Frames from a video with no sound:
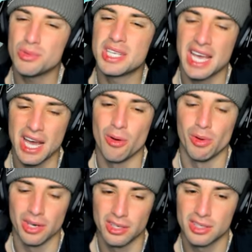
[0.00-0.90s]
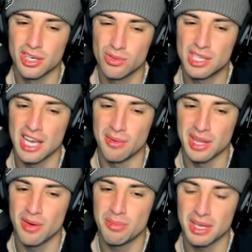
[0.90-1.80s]
Tailwind. Go Tailwind.
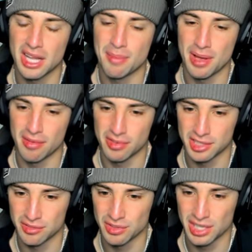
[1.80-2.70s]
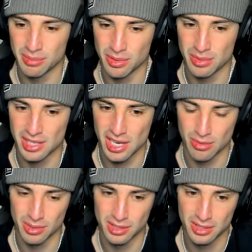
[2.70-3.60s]
That would be a lot better for us if you end up going Tailwind.